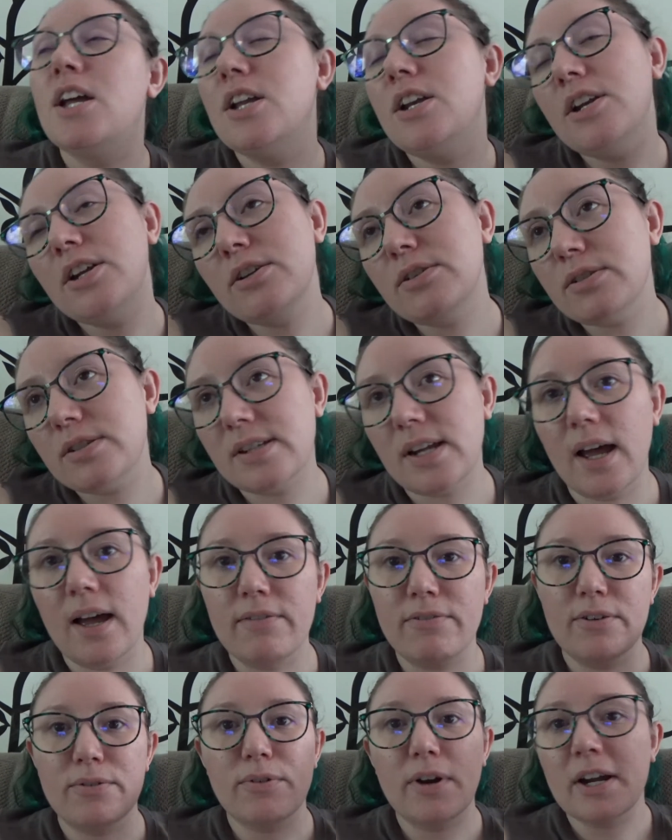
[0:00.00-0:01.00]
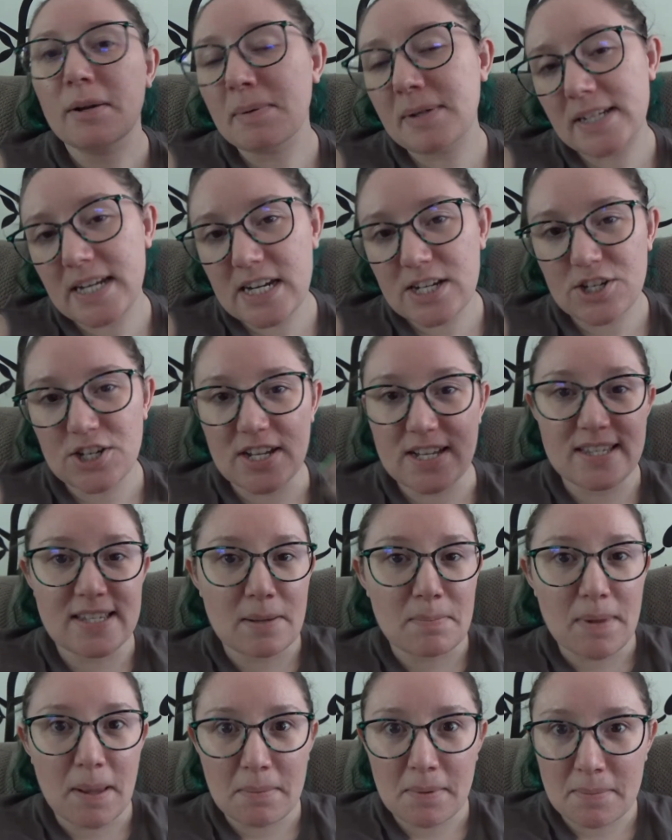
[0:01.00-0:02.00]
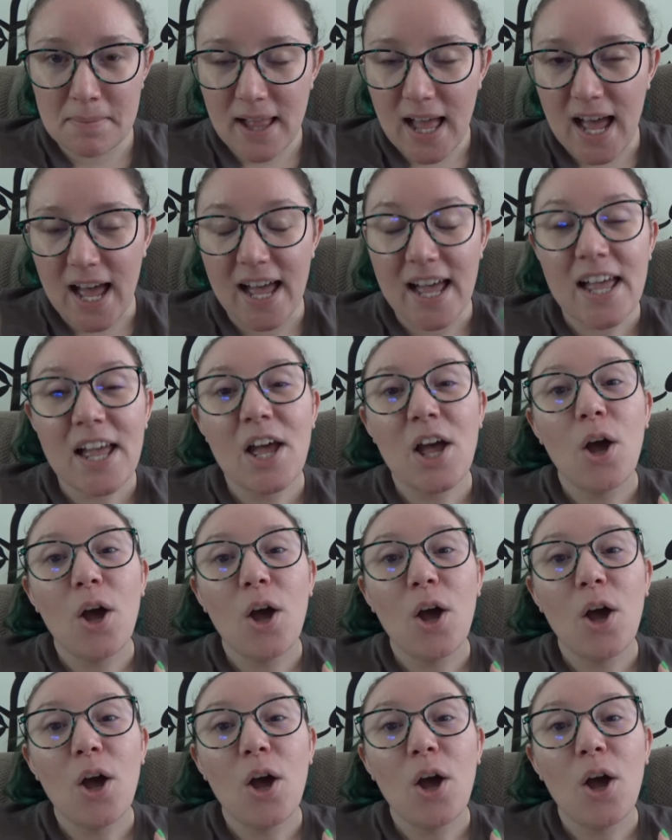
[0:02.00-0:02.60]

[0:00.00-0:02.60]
new stuff and recommendations and blah blah blah.